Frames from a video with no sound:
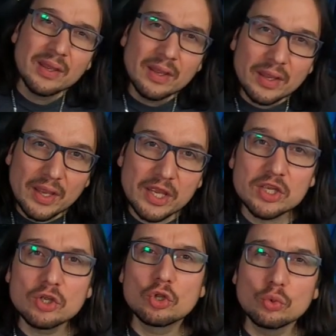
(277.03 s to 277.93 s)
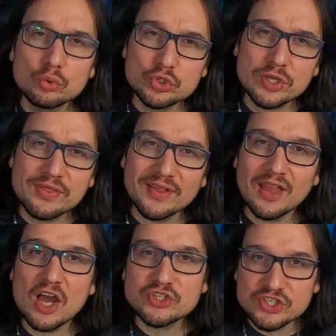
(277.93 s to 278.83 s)
In conclusion, the
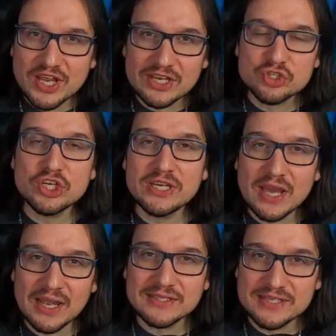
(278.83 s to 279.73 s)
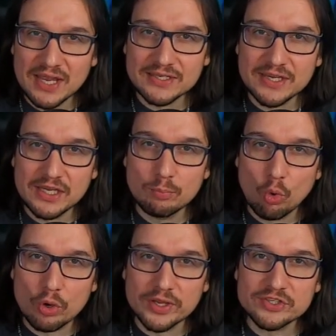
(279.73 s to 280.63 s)
Logitech G910
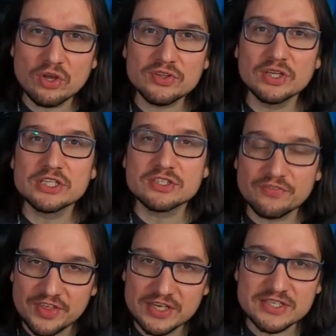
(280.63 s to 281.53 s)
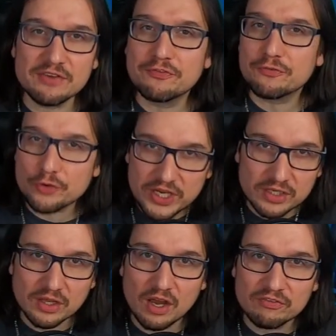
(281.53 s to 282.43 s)
keyboard is on the list of things I
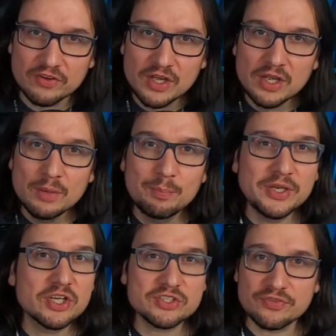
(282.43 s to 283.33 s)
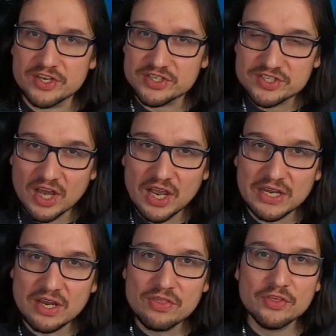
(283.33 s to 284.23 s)
freaking love because of the
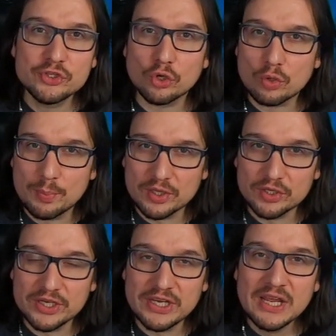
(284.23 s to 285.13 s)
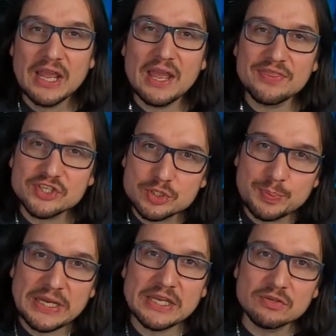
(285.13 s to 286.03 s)
design, the durability, and the
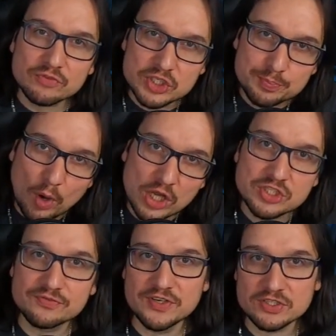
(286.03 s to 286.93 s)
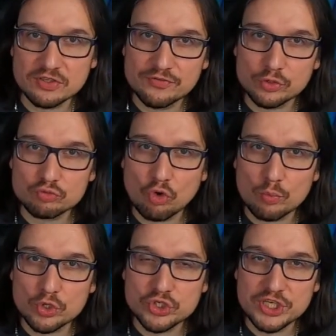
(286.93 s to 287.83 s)
speed and responsiveness of those
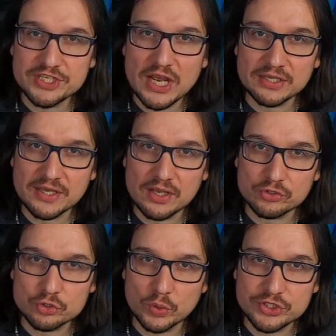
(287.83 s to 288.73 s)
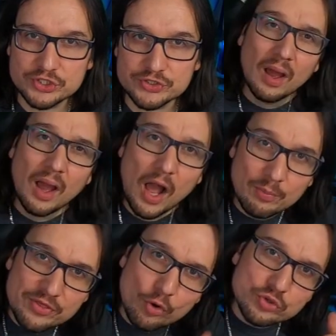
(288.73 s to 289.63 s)
Roamer G tactile switches. I'll
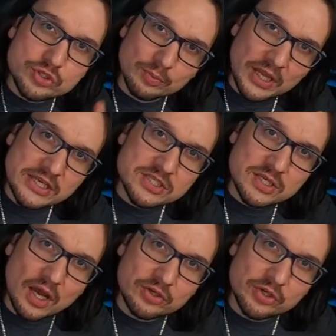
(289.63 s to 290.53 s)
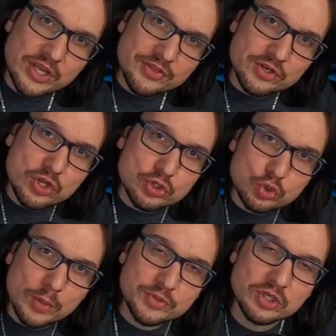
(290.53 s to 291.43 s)
be throwing some links underneath in the
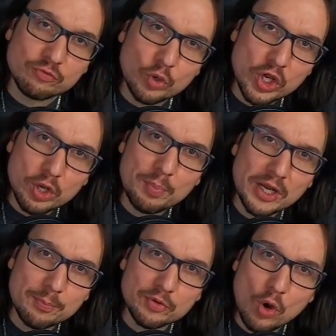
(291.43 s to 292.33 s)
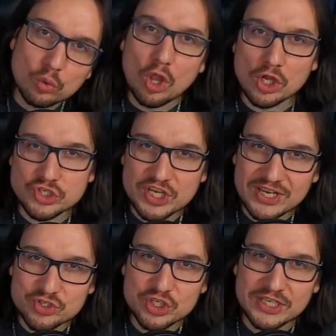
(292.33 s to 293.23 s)
description of where you can pick up your own Logitech
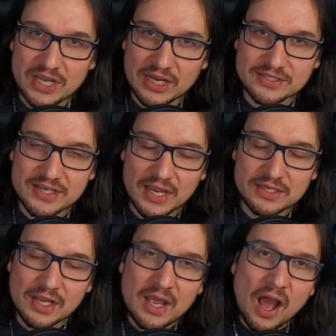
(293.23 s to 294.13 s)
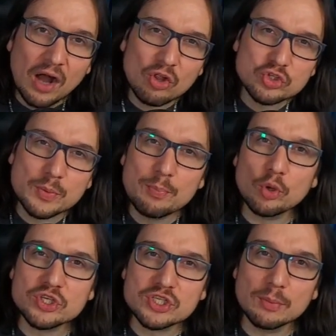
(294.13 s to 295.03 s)
G910. I'll also be
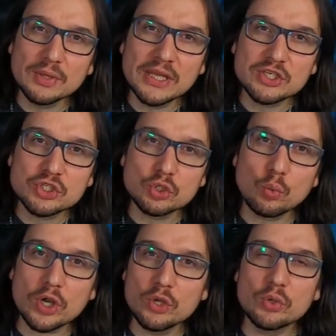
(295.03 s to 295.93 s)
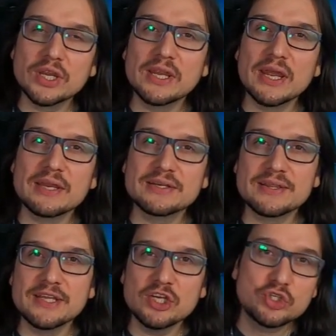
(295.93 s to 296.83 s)
putting some links to where you can get
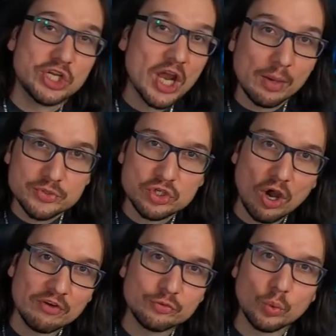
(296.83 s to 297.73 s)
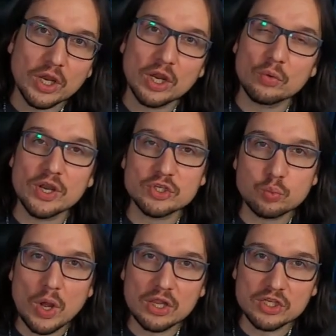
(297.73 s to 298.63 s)
the G-Hub software as
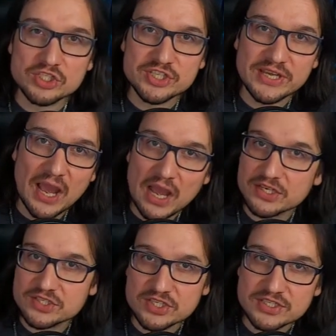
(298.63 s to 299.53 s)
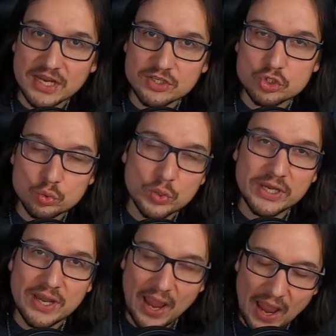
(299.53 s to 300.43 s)
well as the Ox second
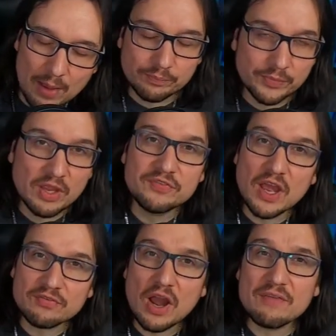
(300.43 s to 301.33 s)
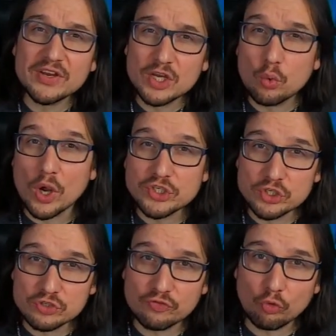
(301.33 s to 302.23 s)
screen app. If you ever have any
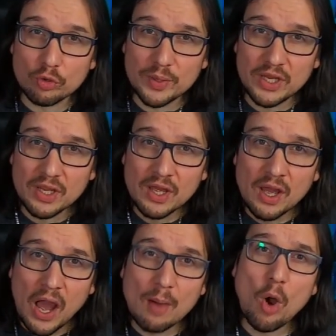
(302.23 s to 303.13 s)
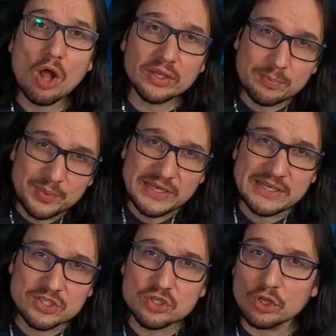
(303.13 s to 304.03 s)
questions for me, I'm Ollie Beans on